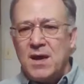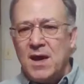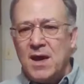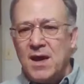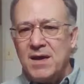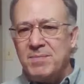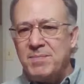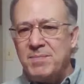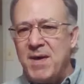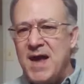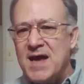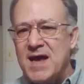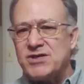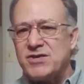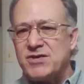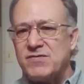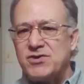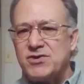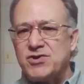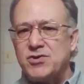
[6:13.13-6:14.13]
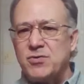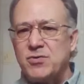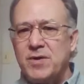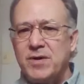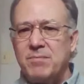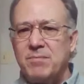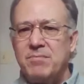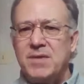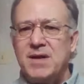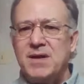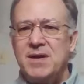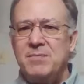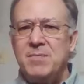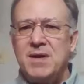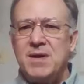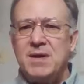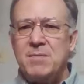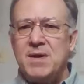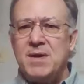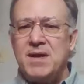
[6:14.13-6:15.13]
Onpassive is doing many,
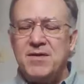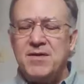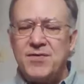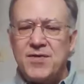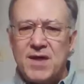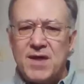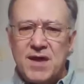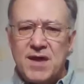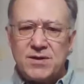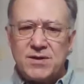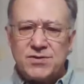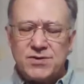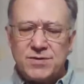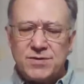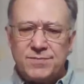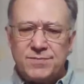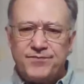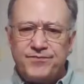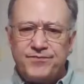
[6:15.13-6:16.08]
many, many things.